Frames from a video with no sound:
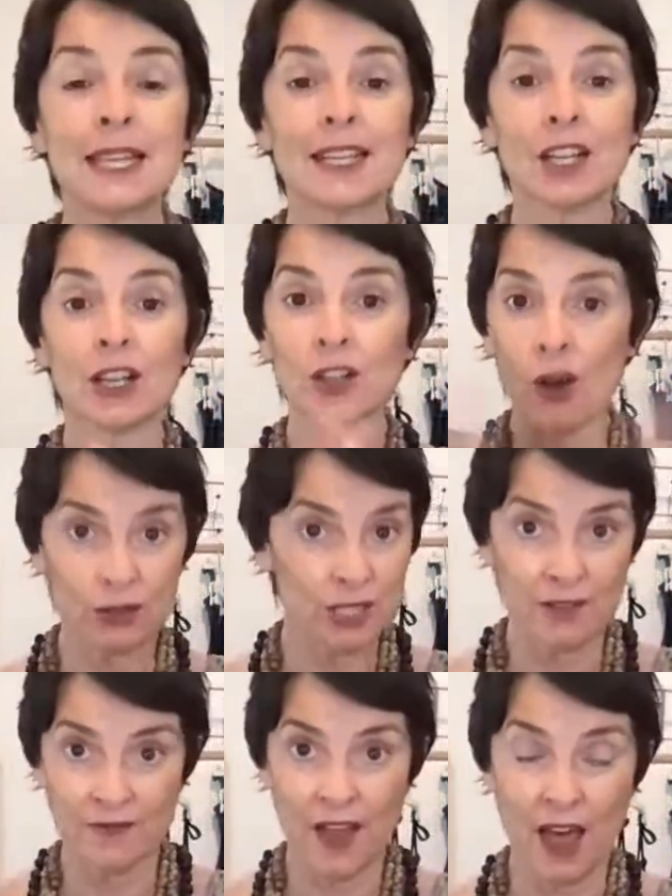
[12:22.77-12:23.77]
in lots
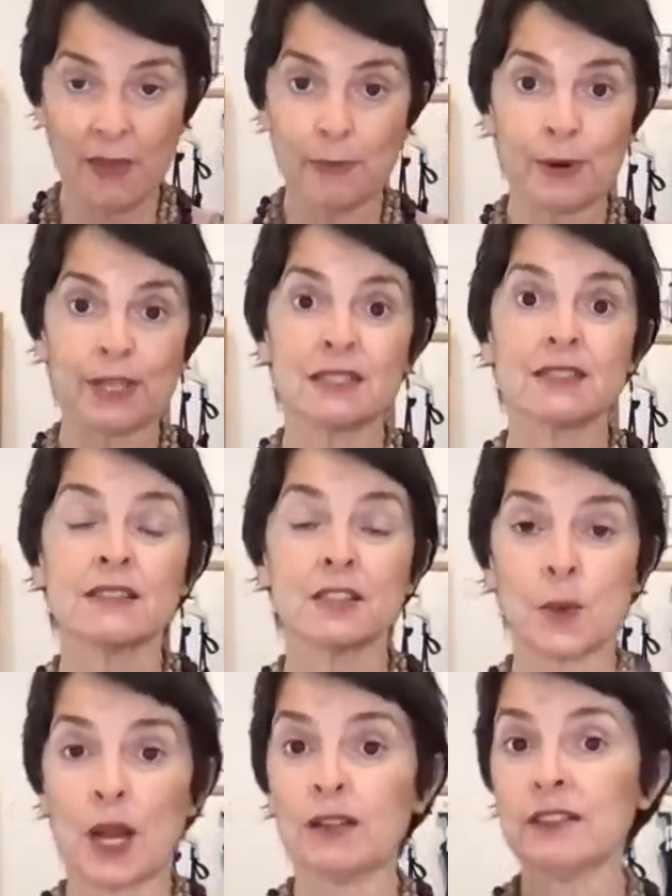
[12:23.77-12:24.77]
of other prints as
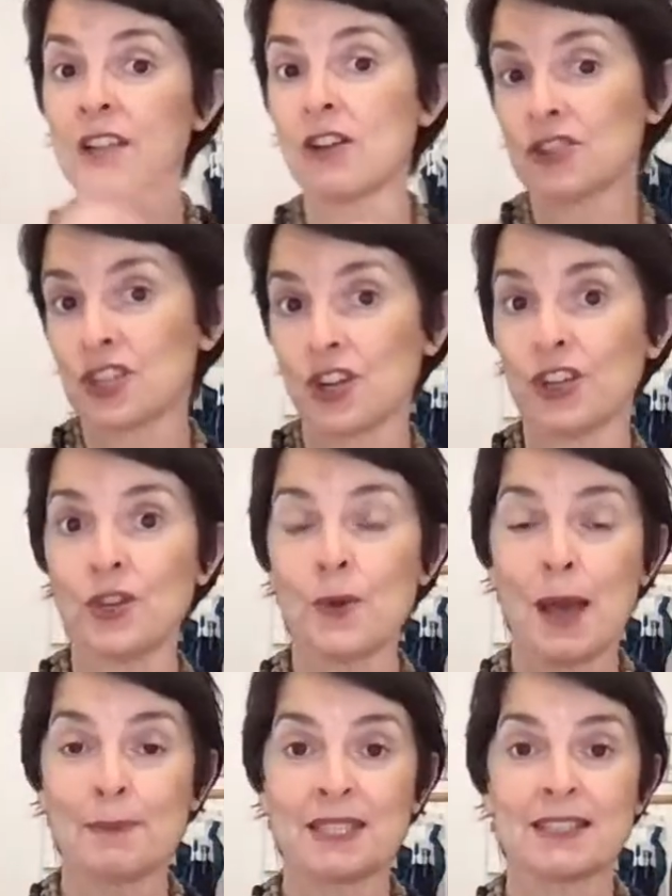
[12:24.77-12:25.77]
well, and I'll show you
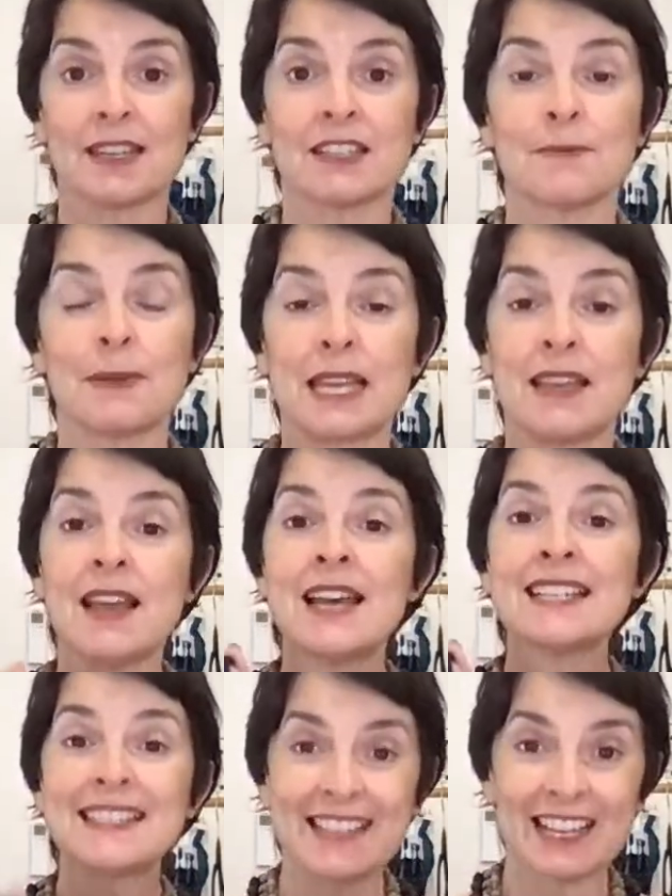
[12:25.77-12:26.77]
our mastectomy
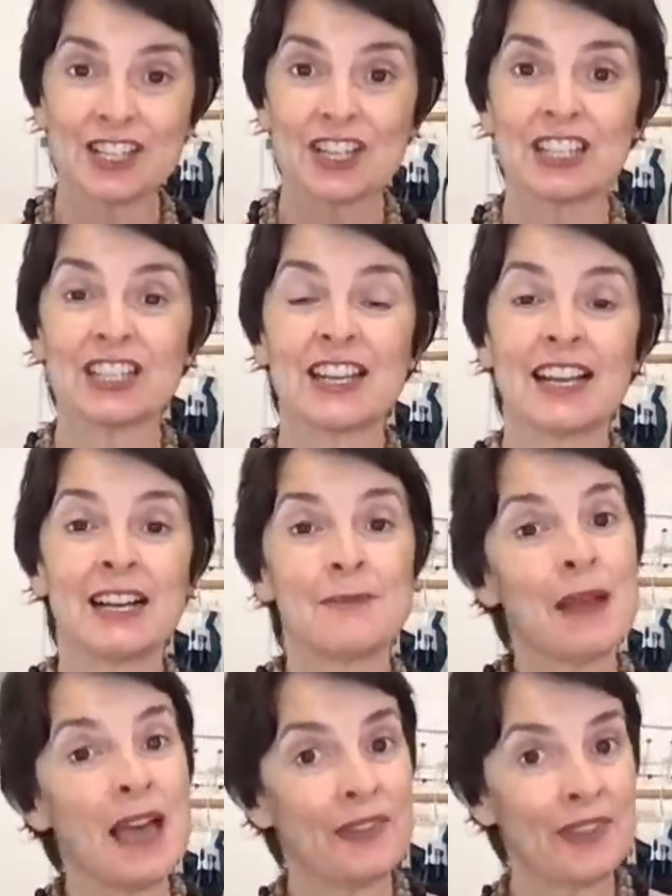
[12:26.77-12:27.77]
section
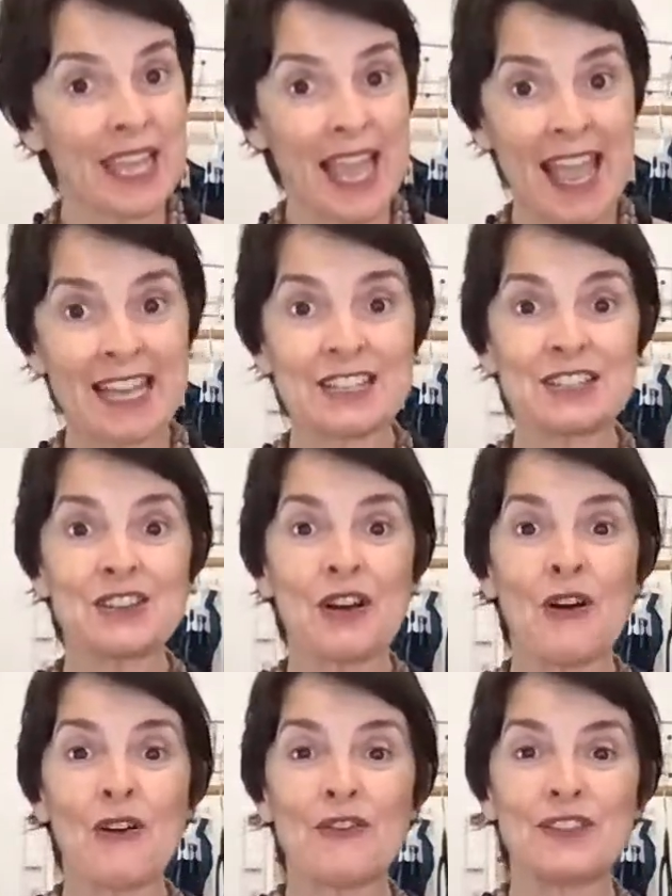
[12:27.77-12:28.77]
at the end
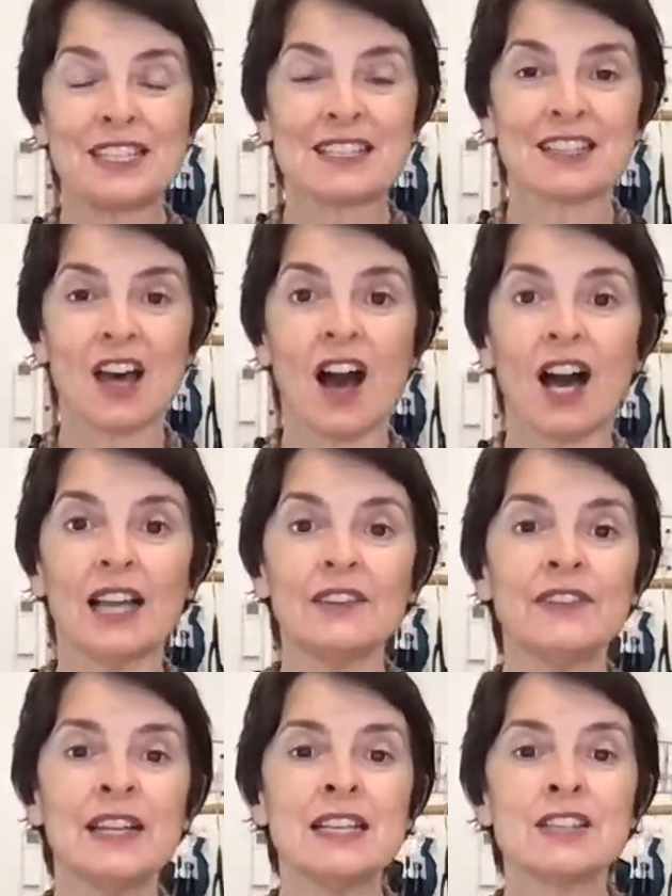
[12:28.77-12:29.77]
of this
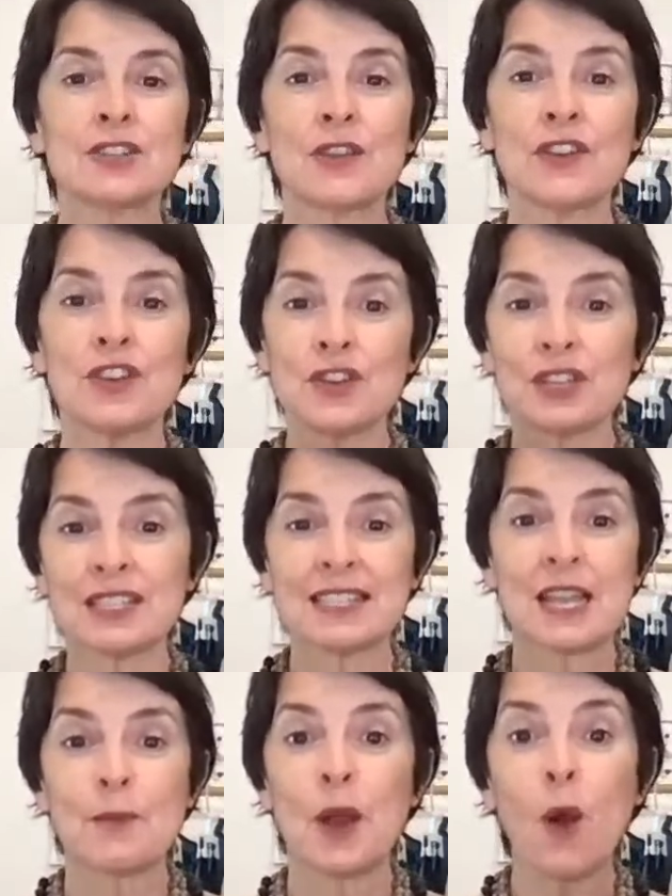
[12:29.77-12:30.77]
live so that you can
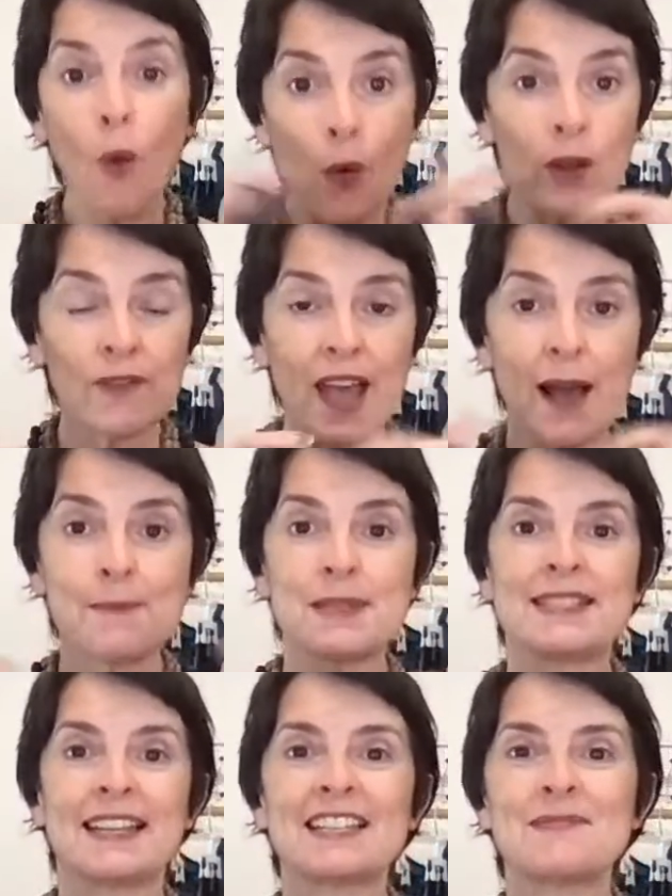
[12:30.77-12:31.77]
see where all of our
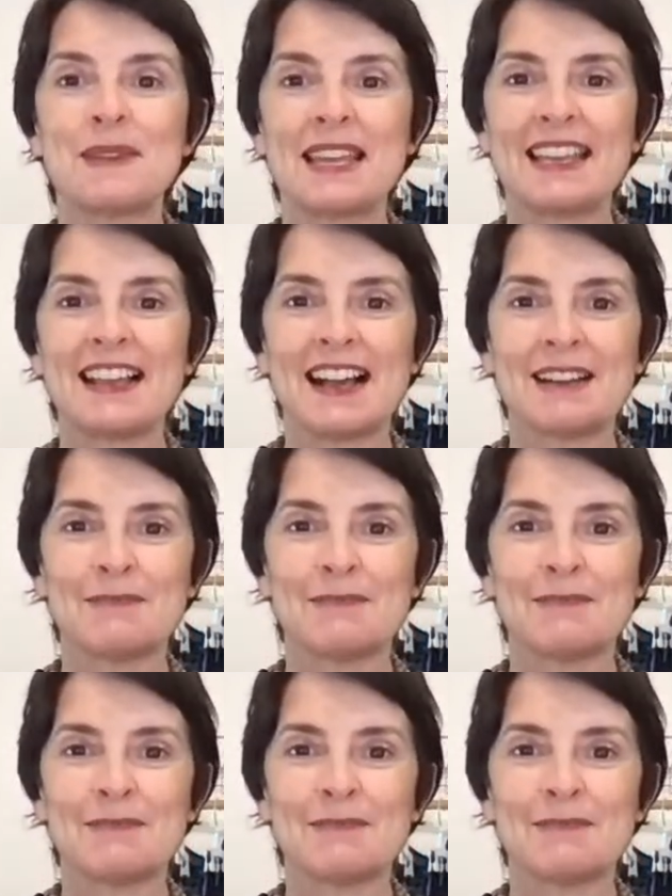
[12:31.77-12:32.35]
mastectomy